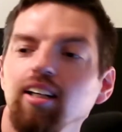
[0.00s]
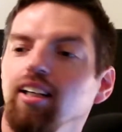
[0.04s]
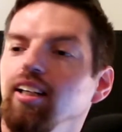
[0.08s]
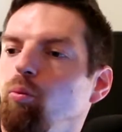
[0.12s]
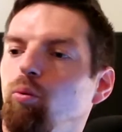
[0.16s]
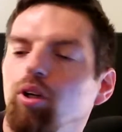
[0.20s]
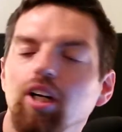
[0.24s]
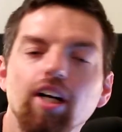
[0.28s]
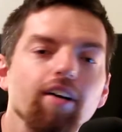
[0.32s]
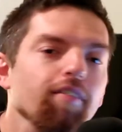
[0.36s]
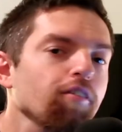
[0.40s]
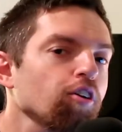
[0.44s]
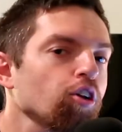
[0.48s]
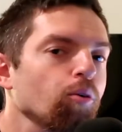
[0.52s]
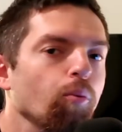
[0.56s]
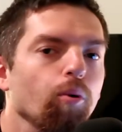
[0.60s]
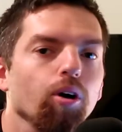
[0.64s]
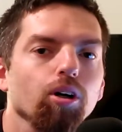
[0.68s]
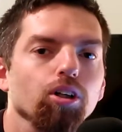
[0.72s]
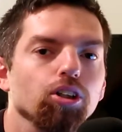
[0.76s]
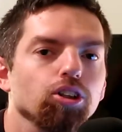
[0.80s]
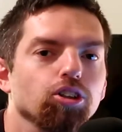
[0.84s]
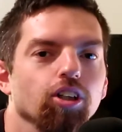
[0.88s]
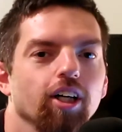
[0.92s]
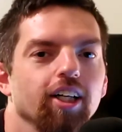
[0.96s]
Whatever the
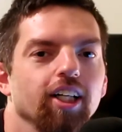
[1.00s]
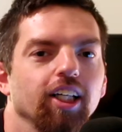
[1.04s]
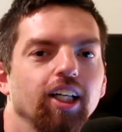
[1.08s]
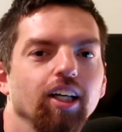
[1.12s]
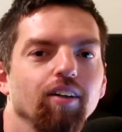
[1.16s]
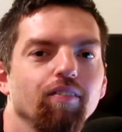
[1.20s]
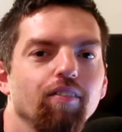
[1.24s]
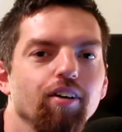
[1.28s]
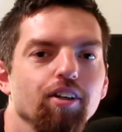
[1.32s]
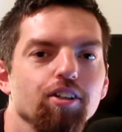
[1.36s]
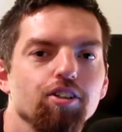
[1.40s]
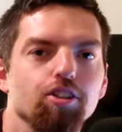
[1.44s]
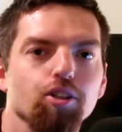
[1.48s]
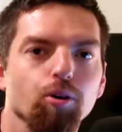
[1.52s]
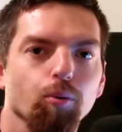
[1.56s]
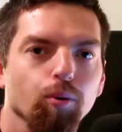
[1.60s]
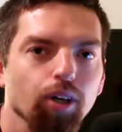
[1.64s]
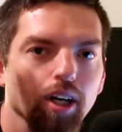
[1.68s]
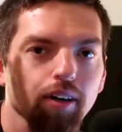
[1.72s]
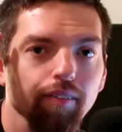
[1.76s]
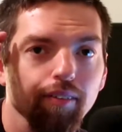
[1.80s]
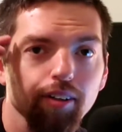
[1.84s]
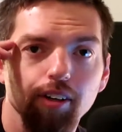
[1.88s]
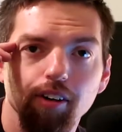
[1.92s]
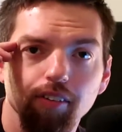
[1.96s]
world's trying to convince you,
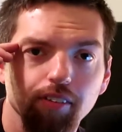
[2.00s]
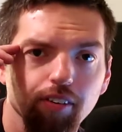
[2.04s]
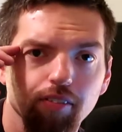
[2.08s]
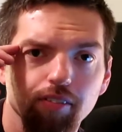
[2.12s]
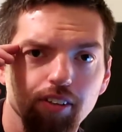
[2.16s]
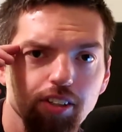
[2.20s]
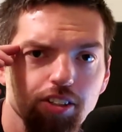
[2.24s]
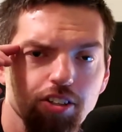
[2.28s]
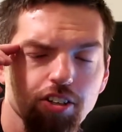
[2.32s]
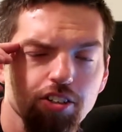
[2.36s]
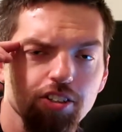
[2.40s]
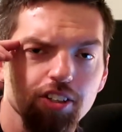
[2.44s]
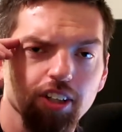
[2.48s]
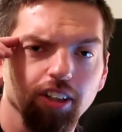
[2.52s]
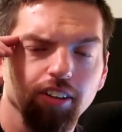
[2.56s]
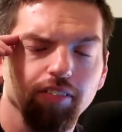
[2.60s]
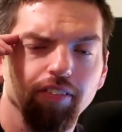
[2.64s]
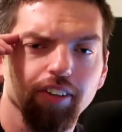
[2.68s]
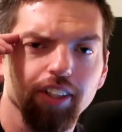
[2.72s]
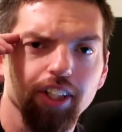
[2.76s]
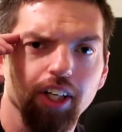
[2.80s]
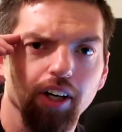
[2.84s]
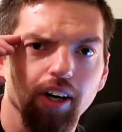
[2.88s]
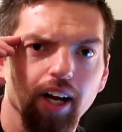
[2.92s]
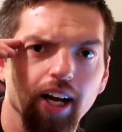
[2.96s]
whatever you convince yourself
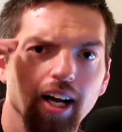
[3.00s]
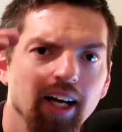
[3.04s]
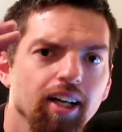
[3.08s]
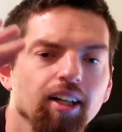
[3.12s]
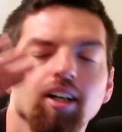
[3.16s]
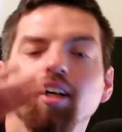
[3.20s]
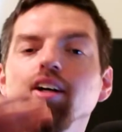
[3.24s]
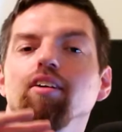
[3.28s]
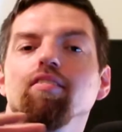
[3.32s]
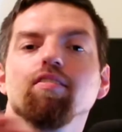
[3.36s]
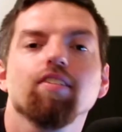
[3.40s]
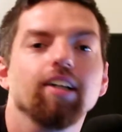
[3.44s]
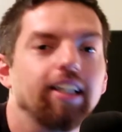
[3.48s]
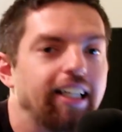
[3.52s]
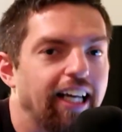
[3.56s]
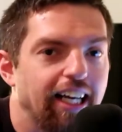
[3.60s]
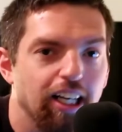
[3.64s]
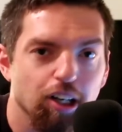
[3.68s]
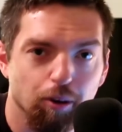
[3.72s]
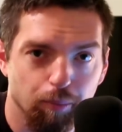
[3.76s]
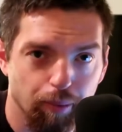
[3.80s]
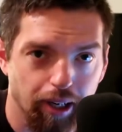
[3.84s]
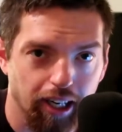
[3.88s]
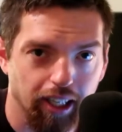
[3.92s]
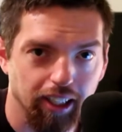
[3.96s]
in your head, forget
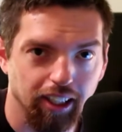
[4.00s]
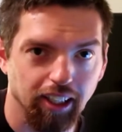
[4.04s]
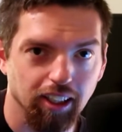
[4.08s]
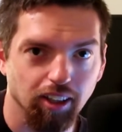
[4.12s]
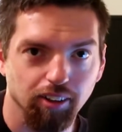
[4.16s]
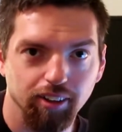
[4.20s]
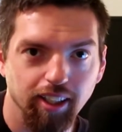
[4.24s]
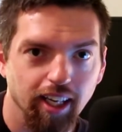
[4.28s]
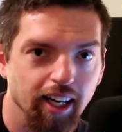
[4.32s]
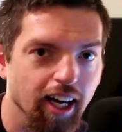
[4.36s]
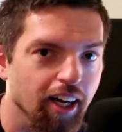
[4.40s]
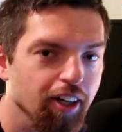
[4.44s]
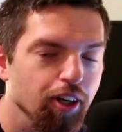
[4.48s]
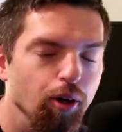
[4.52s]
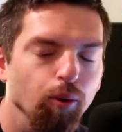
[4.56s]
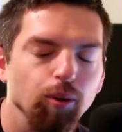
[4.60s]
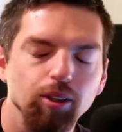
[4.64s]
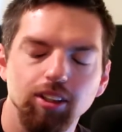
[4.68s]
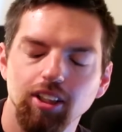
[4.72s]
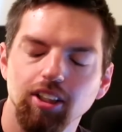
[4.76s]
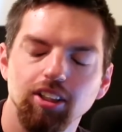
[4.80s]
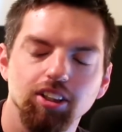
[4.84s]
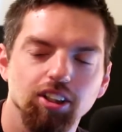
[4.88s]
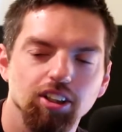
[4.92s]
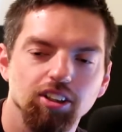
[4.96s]
about it. Okay, I know it's
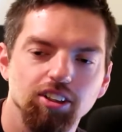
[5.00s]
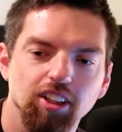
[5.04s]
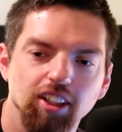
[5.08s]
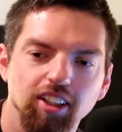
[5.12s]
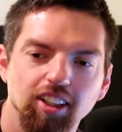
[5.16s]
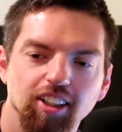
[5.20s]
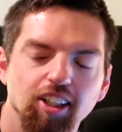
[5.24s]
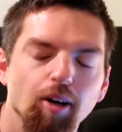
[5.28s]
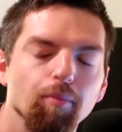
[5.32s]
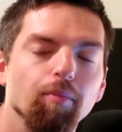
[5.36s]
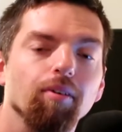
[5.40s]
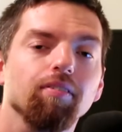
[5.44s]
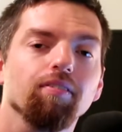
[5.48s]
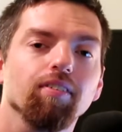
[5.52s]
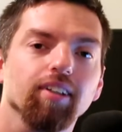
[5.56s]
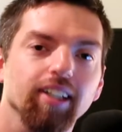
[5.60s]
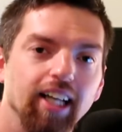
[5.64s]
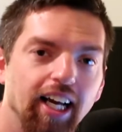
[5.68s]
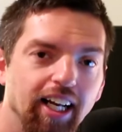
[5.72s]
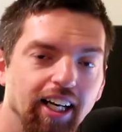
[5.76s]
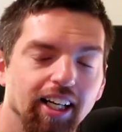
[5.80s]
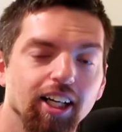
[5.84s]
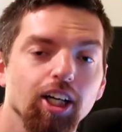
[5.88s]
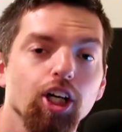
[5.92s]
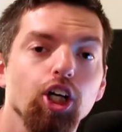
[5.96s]
easier said than done, but
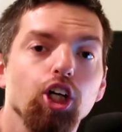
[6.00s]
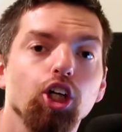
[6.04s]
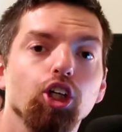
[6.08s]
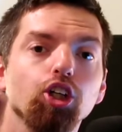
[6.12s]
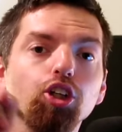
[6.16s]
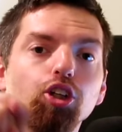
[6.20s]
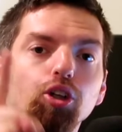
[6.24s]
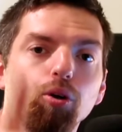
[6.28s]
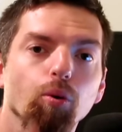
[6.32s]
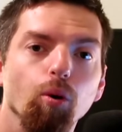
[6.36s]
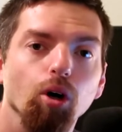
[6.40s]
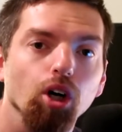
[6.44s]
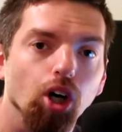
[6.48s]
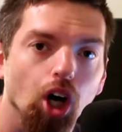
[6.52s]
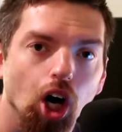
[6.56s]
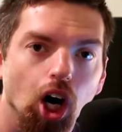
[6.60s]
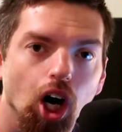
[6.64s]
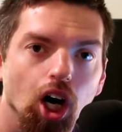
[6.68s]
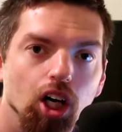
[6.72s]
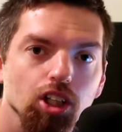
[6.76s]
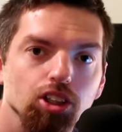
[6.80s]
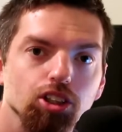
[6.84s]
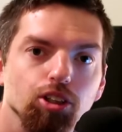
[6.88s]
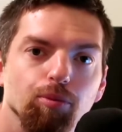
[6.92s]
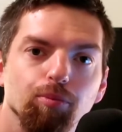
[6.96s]
forget it. You are
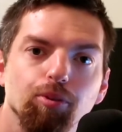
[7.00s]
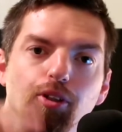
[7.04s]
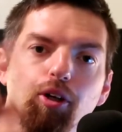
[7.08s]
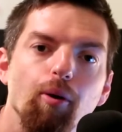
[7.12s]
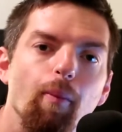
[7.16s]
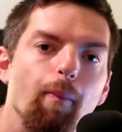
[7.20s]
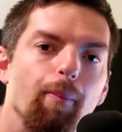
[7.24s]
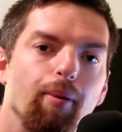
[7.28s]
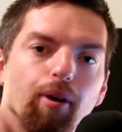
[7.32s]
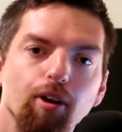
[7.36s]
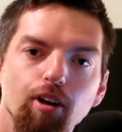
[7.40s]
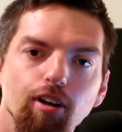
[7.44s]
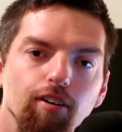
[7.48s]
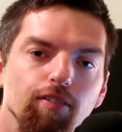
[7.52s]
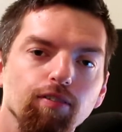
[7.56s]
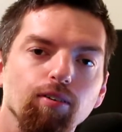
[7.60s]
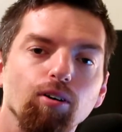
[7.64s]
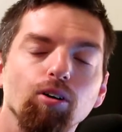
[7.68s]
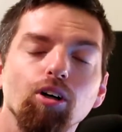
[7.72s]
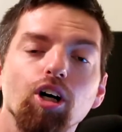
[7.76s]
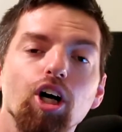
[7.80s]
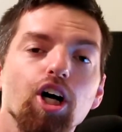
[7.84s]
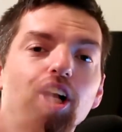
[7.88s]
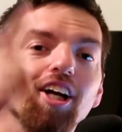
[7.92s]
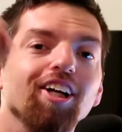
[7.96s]
awesome. You're
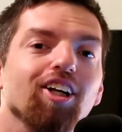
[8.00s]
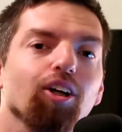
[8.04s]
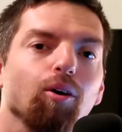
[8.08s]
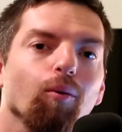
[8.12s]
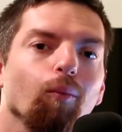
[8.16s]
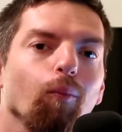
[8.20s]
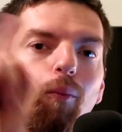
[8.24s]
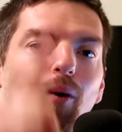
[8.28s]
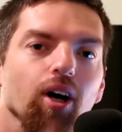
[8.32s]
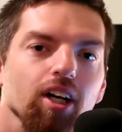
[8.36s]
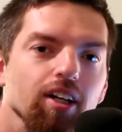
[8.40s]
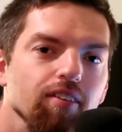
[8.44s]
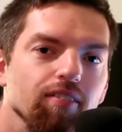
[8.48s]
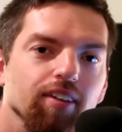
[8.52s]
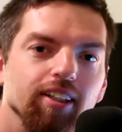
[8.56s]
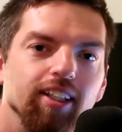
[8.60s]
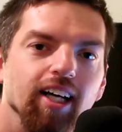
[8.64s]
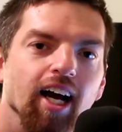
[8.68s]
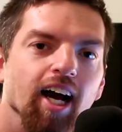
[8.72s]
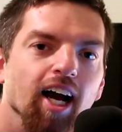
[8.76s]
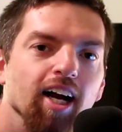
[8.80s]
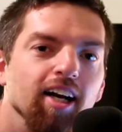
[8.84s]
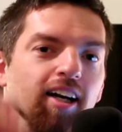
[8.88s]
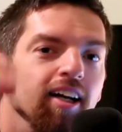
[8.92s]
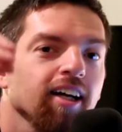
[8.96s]
beautiful. You're one of a
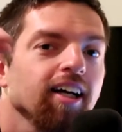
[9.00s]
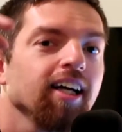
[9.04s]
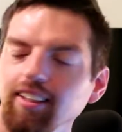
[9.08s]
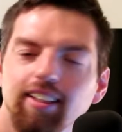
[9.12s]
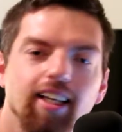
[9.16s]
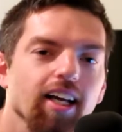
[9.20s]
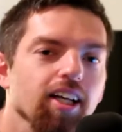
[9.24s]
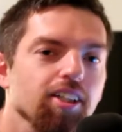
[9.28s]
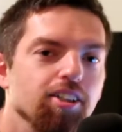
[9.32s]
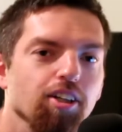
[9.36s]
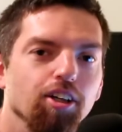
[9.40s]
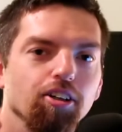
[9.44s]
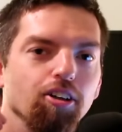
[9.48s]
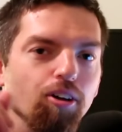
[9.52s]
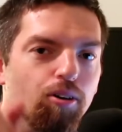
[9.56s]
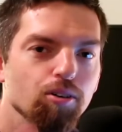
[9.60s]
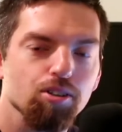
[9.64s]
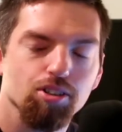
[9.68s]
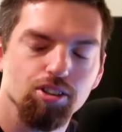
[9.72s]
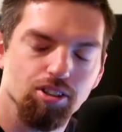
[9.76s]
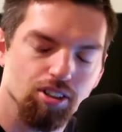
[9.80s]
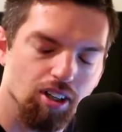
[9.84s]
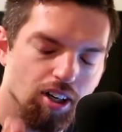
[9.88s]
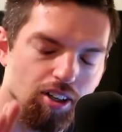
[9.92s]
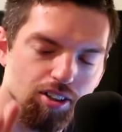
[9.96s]
kind. Yes, I know a
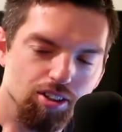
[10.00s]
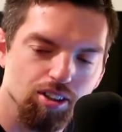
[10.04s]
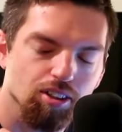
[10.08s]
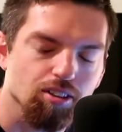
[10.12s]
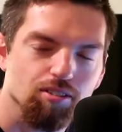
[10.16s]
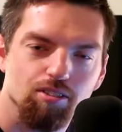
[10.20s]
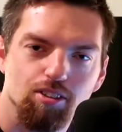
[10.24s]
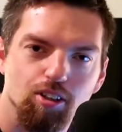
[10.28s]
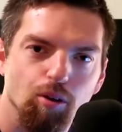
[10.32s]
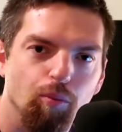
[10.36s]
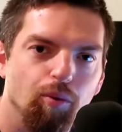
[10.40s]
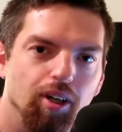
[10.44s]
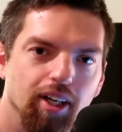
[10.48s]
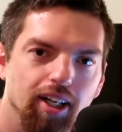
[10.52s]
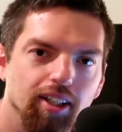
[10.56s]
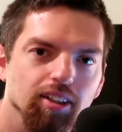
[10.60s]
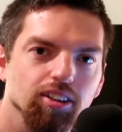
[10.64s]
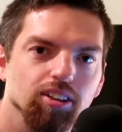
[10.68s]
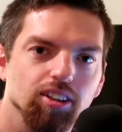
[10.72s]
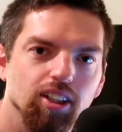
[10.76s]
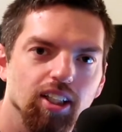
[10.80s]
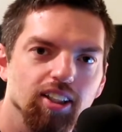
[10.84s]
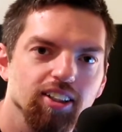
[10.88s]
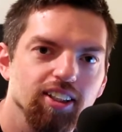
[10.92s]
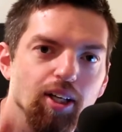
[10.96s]
certain someone else
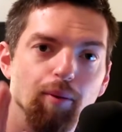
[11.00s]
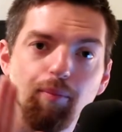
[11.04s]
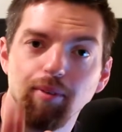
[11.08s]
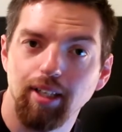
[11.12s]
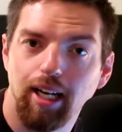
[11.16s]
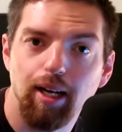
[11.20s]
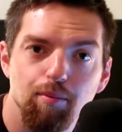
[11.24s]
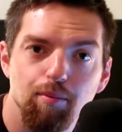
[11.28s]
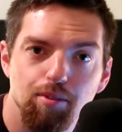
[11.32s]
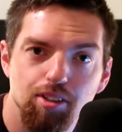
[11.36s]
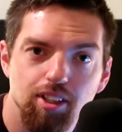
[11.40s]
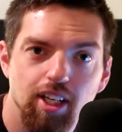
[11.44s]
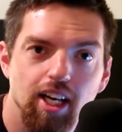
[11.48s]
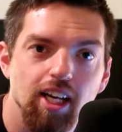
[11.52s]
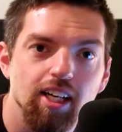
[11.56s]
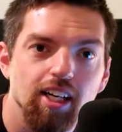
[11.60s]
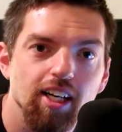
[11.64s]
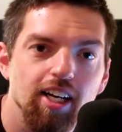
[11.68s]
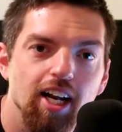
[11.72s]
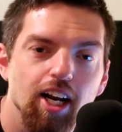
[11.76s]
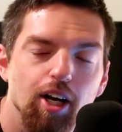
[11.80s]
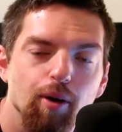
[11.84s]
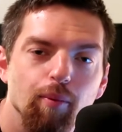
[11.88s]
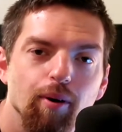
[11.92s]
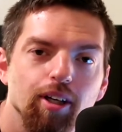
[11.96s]
says that, but saying it
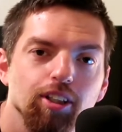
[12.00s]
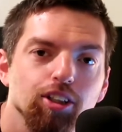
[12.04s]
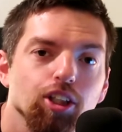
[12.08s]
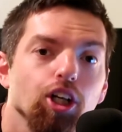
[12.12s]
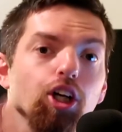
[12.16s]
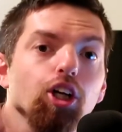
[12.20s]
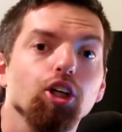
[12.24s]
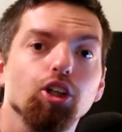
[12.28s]
anyways.